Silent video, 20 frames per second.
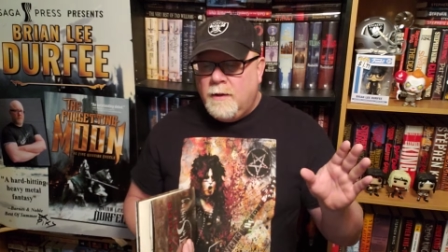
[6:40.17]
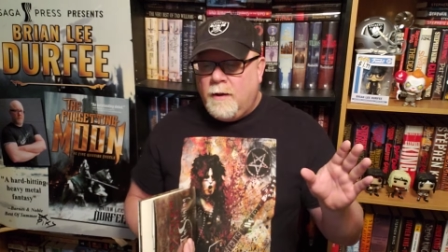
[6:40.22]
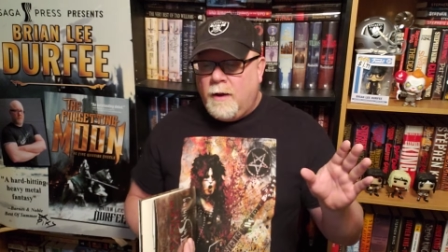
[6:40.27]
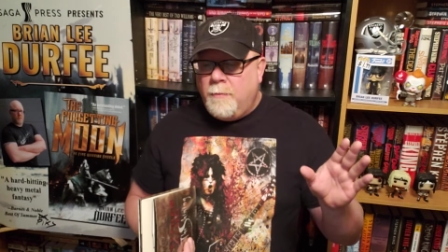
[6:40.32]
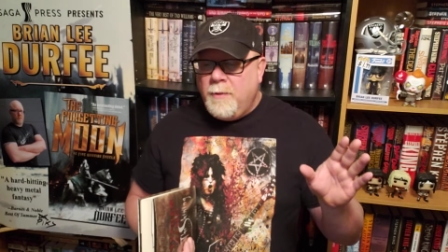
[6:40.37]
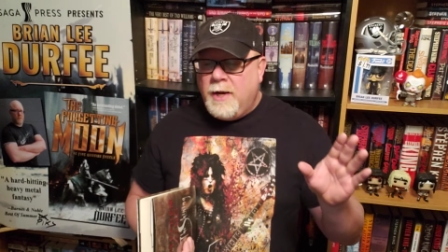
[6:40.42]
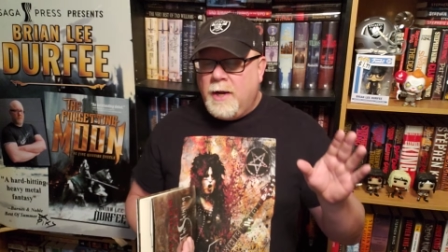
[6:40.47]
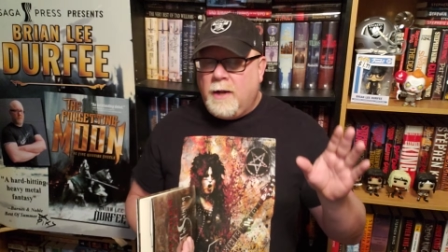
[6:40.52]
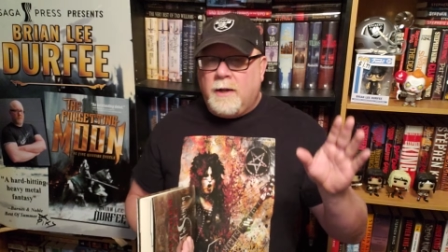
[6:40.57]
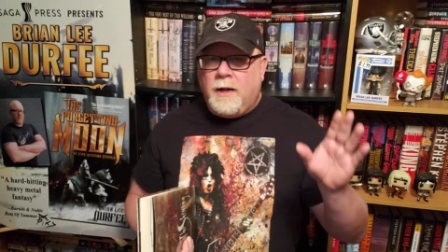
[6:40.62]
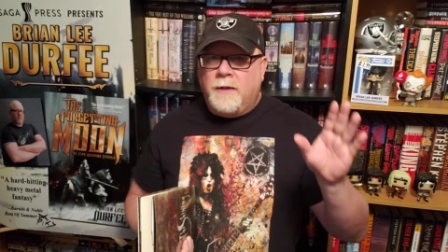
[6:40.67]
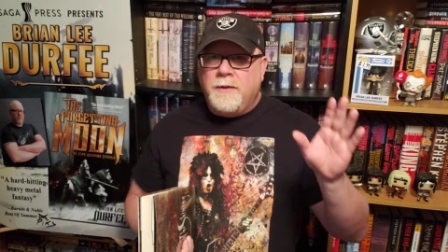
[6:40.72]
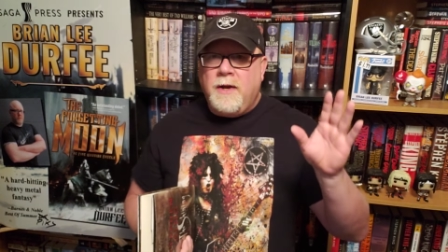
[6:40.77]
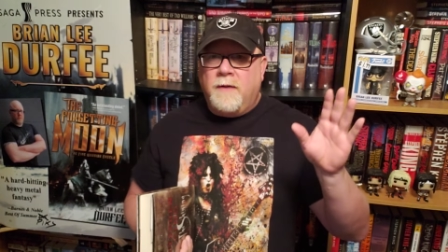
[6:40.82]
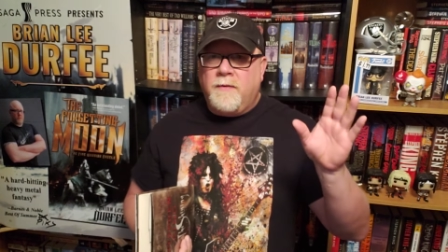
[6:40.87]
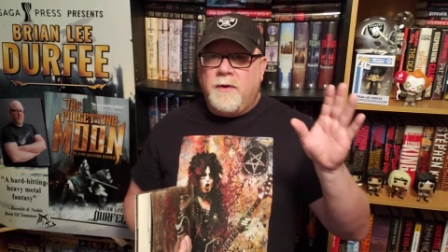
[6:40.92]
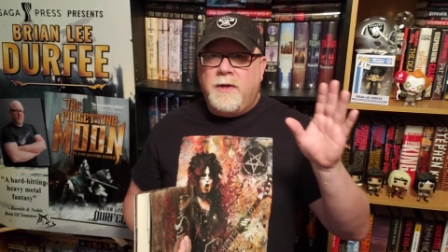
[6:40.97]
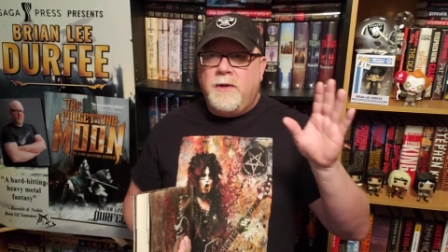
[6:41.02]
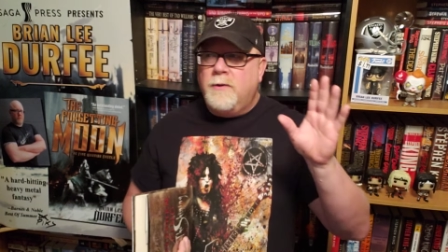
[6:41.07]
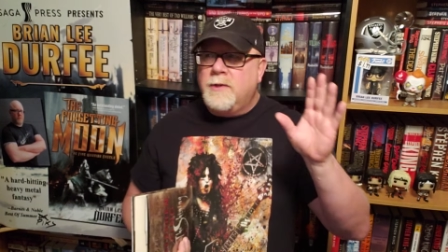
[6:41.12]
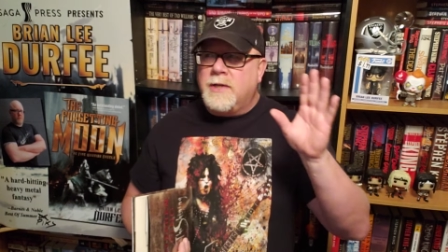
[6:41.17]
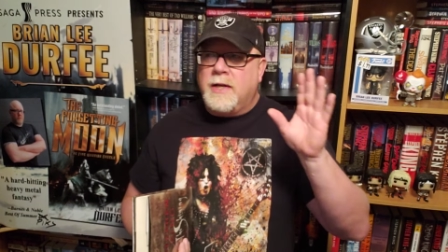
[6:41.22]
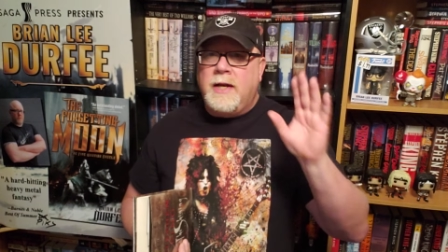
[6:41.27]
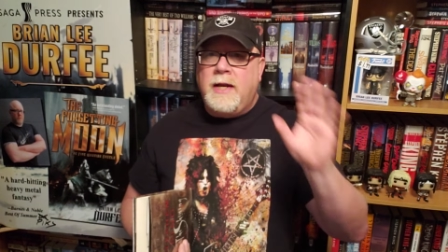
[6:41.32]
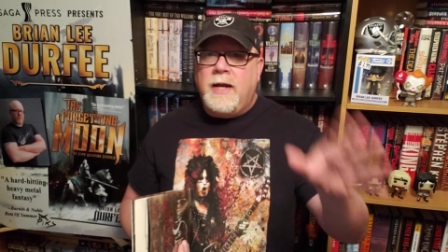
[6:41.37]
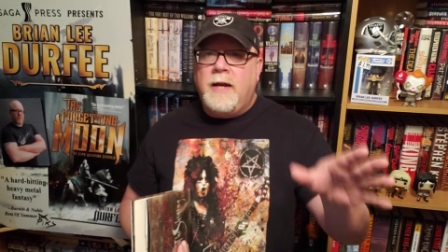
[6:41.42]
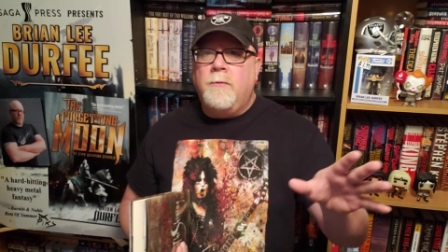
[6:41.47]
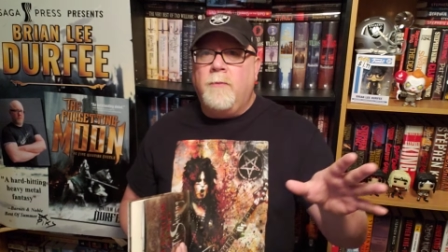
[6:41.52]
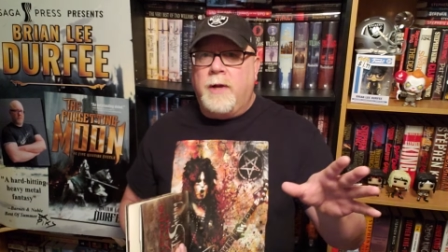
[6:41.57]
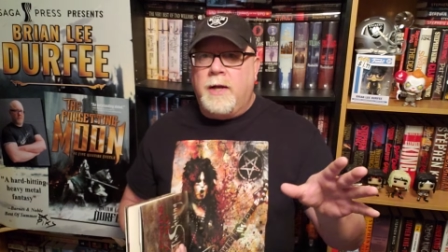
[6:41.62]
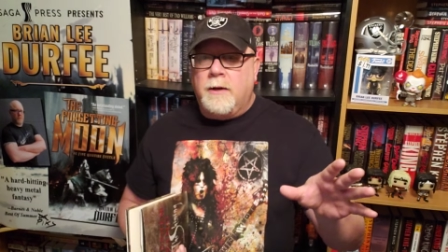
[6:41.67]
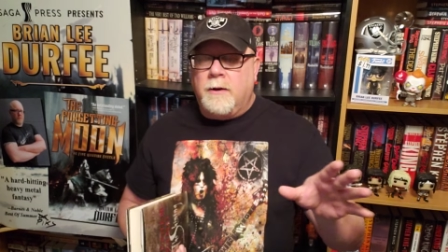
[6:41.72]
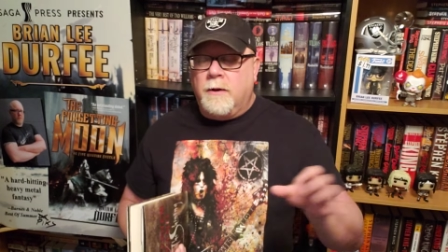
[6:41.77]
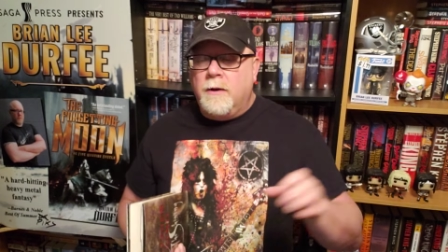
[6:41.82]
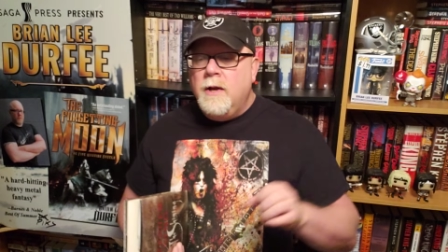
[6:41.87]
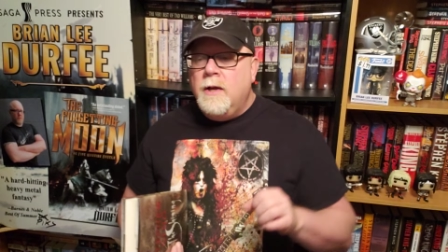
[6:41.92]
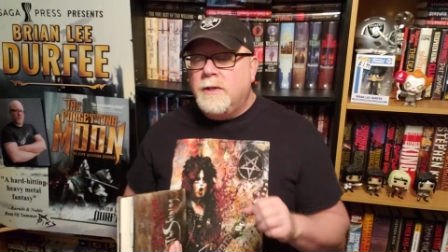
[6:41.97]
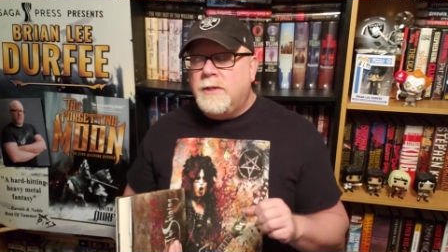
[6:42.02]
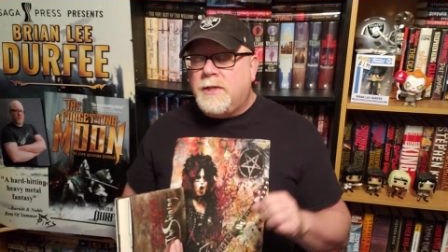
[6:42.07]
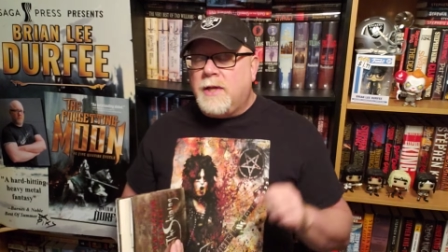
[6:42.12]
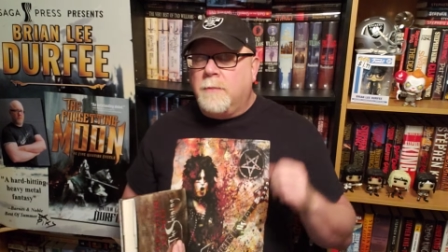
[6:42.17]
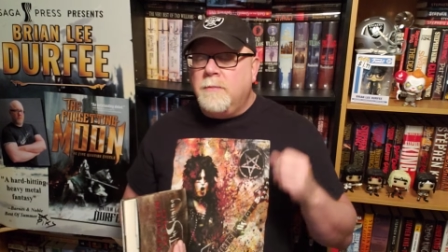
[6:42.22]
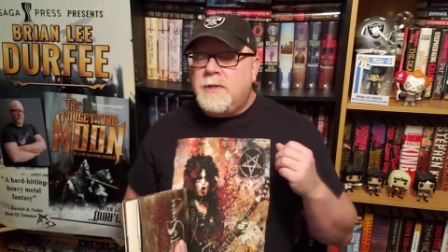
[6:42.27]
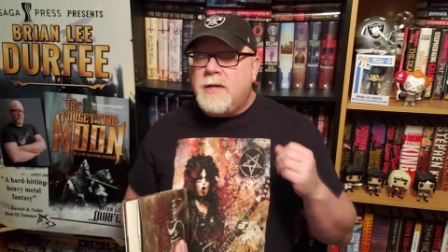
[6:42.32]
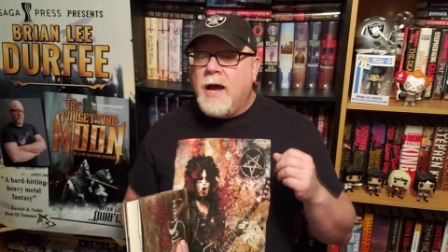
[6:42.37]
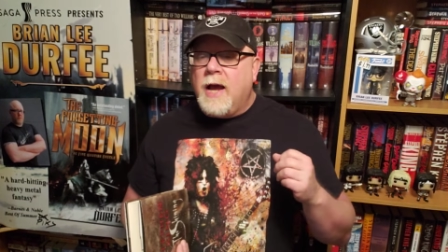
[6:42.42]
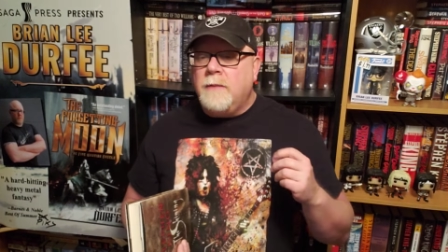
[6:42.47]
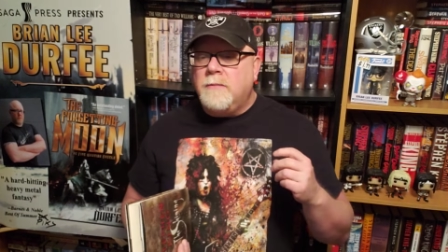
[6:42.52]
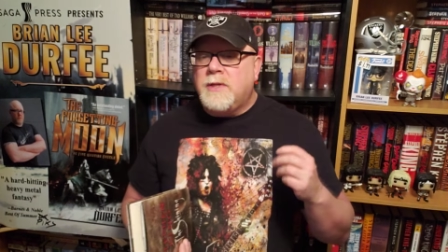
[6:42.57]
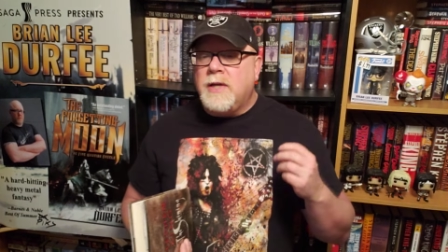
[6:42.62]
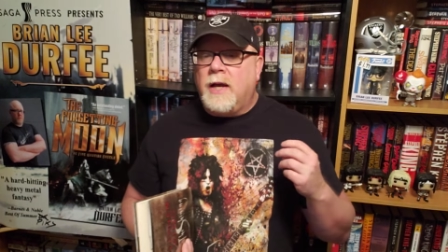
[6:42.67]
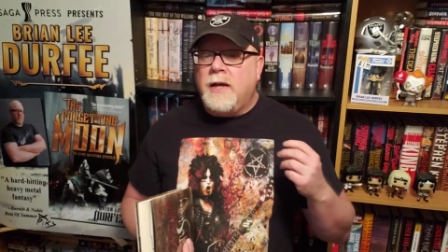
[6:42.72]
I mean, I'll never use an e-reader. Sometimes